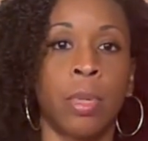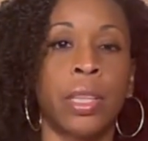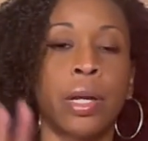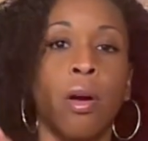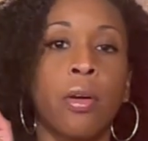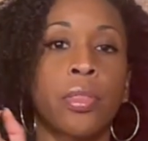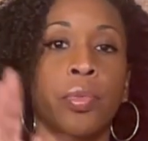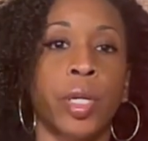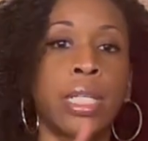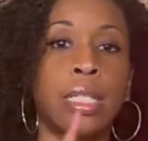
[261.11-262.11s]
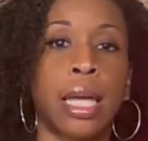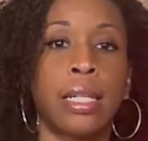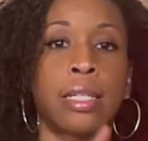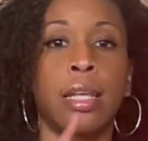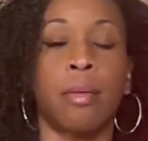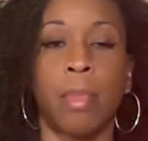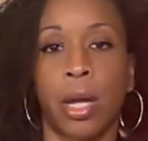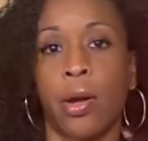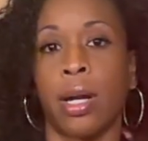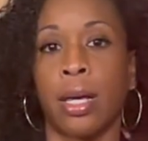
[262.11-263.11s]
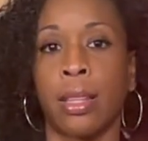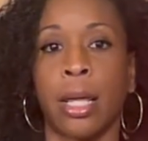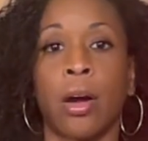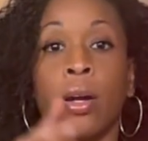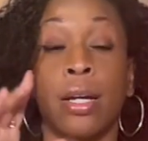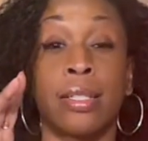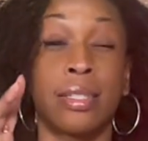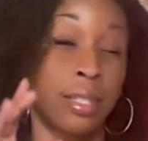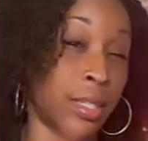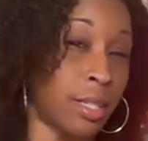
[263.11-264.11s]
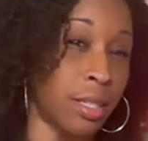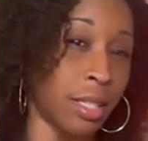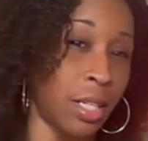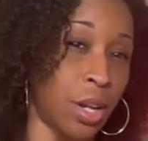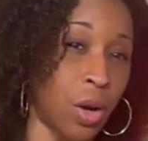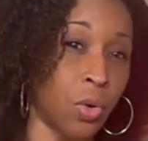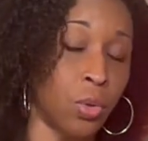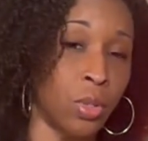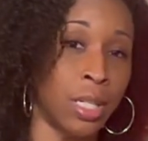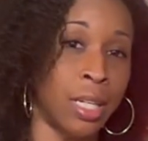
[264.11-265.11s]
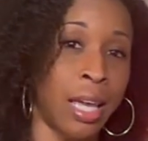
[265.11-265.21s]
but there are 3 states in America that are consistently known